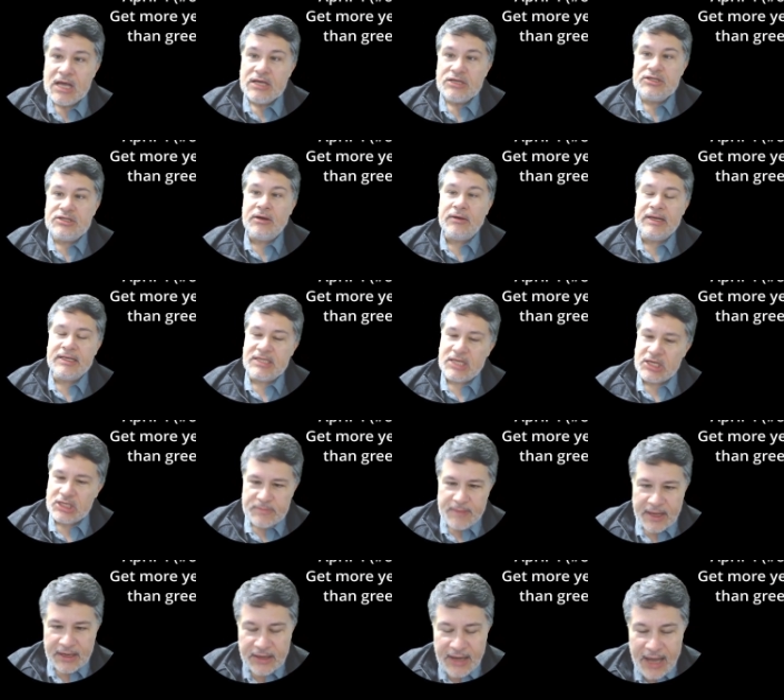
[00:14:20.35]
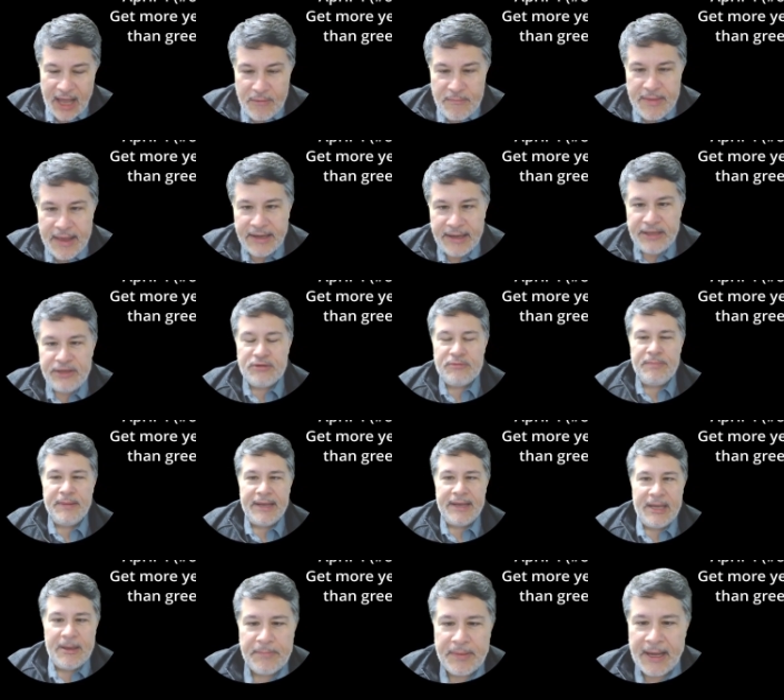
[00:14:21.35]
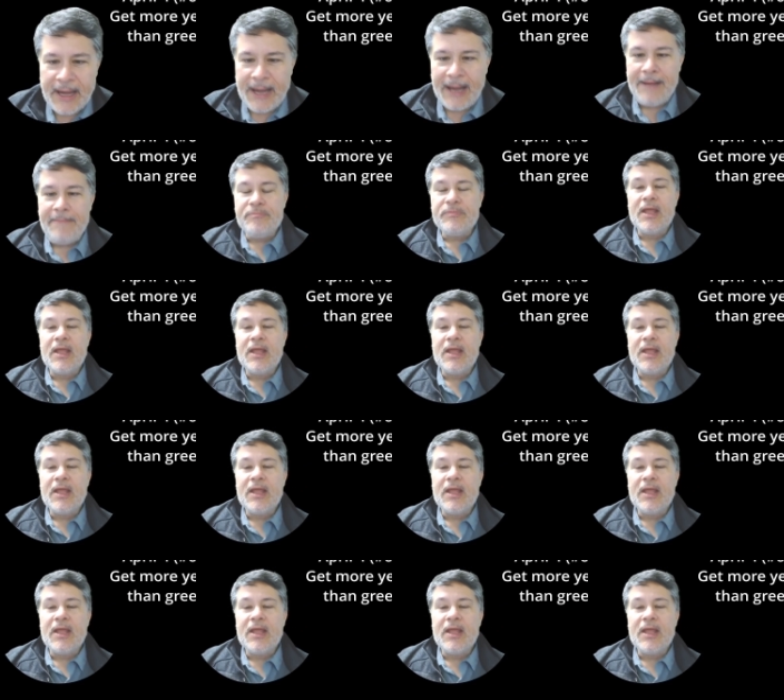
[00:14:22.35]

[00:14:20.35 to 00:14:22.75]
So it doesn't matter how many you beat it by.